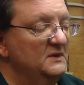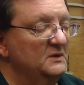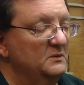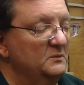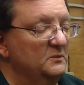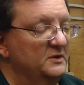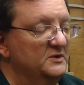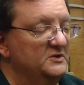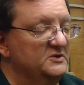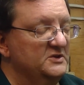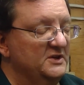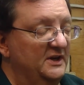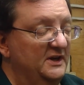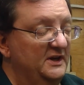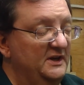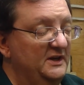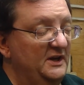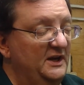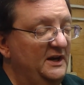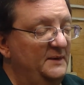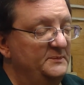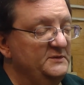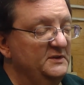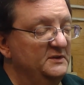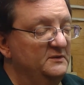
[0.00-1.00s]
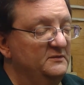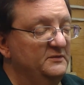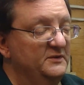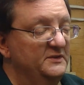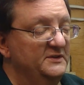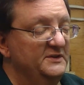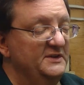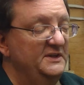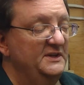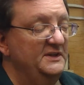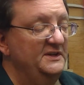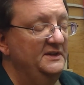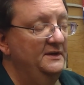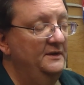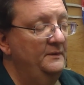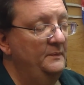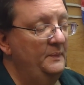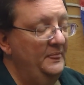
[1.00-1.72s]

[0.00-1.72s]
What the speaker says: which I opted for the